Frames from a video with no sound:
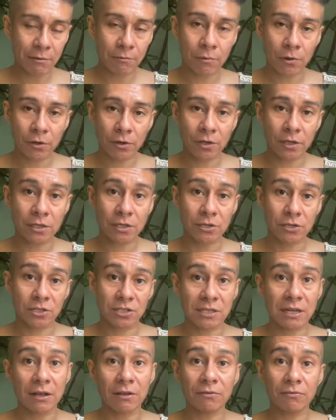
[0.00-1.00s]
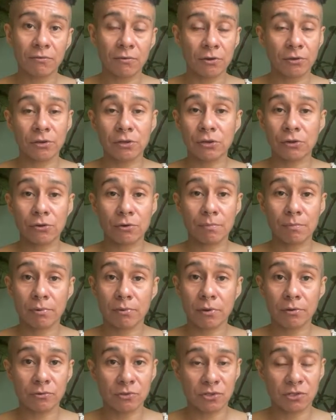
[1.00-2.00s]
work on yourself, work on your
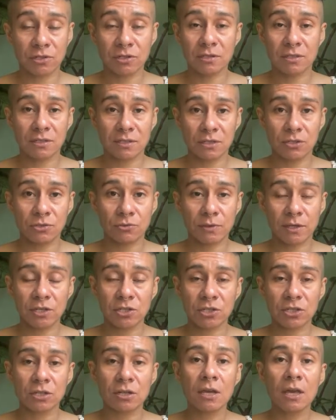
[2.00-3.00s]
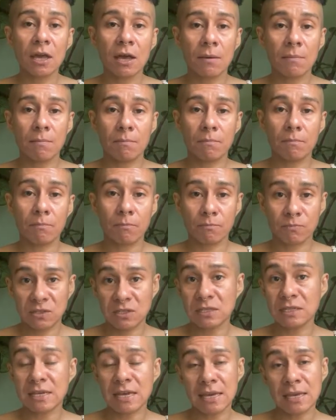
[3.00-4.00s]
approach to the situation
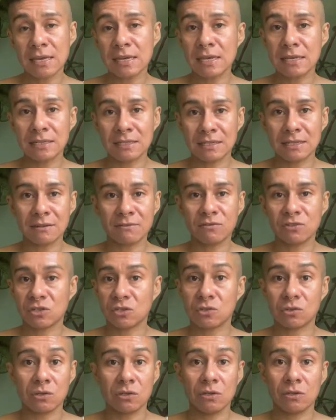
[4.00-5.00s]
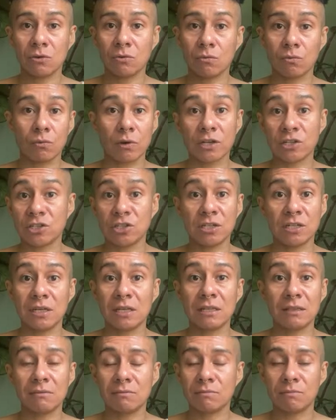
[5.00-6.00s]
today, instead of just, you know, rushing
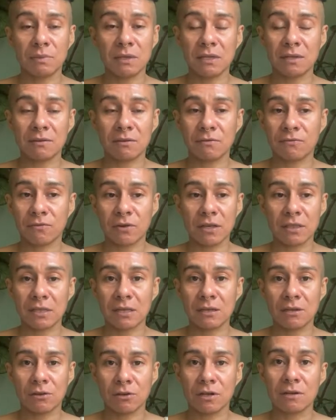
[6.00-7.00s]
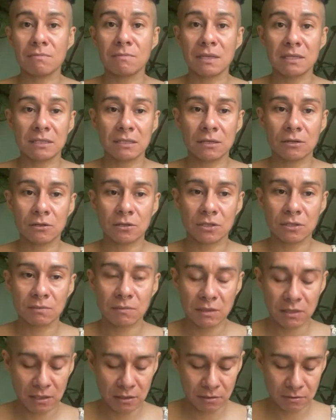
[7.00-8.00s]
in, being afraid that you're going to miss it or
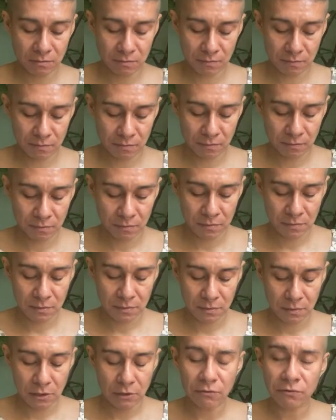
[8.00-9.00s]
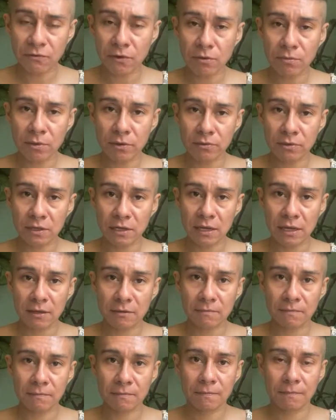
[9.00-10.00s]
something. No FOMO today.
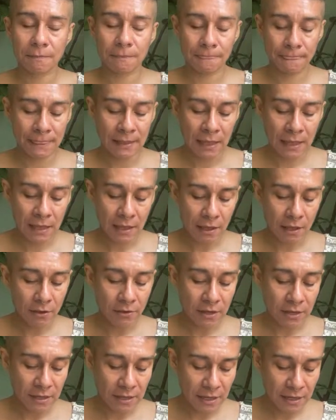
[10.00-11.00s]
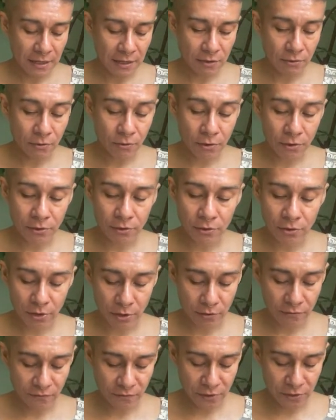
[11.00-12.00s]
Okay, and an oracle
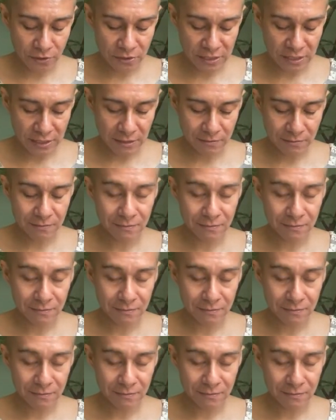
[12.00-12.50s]
card for your day